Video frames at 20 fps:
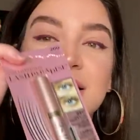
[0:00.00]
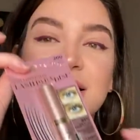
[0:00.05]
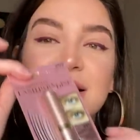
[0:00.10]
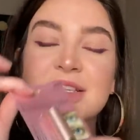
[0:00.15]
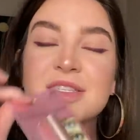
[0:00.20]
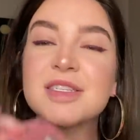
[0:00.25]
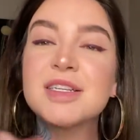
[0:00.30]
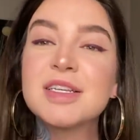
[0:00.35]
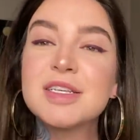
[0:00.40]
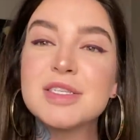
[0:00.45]

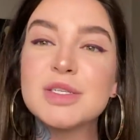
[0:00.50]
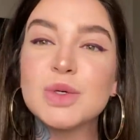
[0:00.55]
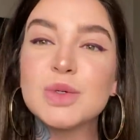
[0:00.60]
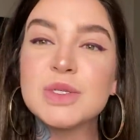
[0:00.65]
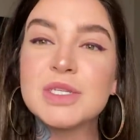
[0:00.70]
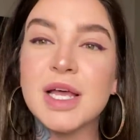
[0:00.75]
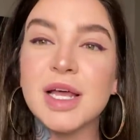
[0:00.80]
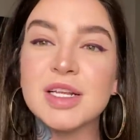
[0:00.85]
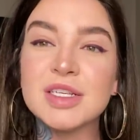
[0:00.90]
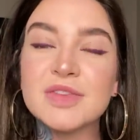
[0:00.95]
Isn't it so
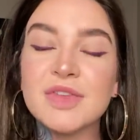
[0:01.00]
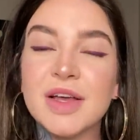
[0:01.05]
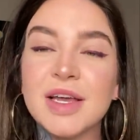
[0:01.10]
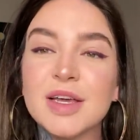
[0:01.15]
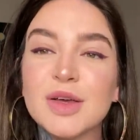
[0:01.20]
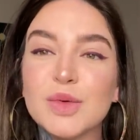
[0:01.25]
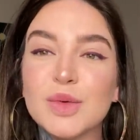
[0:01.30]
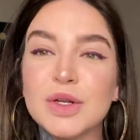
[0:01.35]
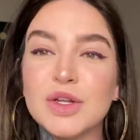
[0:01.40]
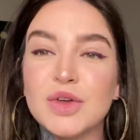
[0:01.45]

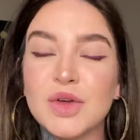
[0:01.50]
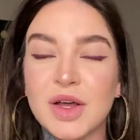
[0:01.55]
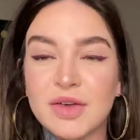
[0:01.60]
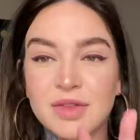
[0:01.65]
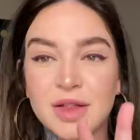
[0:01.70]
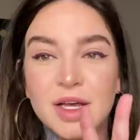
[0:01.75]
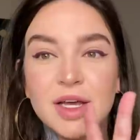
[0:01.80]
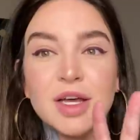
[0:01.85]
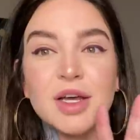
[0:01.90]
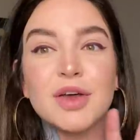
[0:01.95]
satisfying when you have
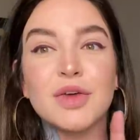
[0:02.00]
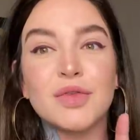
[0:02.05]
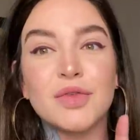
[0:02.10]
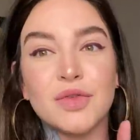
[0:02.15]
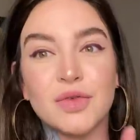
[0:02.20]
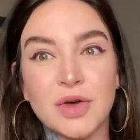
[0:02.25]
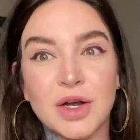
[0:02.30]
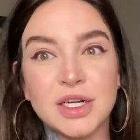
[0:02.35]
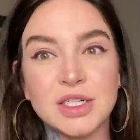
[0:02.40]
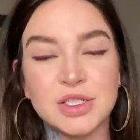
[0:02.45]
like a
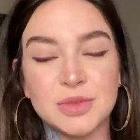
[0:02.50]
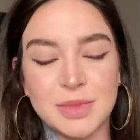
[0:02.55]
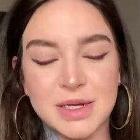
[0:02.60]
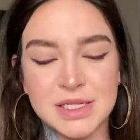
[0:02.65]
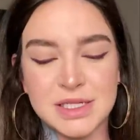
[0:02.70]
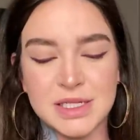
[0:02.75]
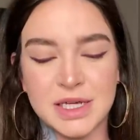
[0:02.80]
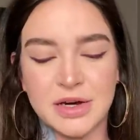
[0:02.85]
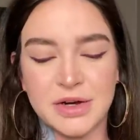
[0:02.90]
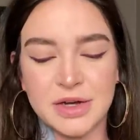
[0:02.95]
fresh
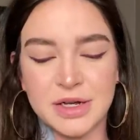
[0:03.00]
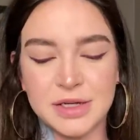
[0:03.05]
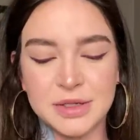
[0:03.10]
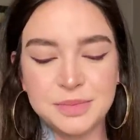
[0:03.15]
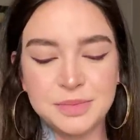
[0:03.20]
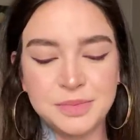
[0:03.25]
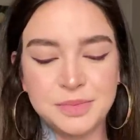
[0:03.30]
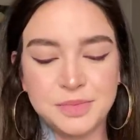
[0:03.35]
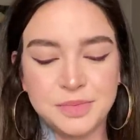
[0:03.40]
mascara?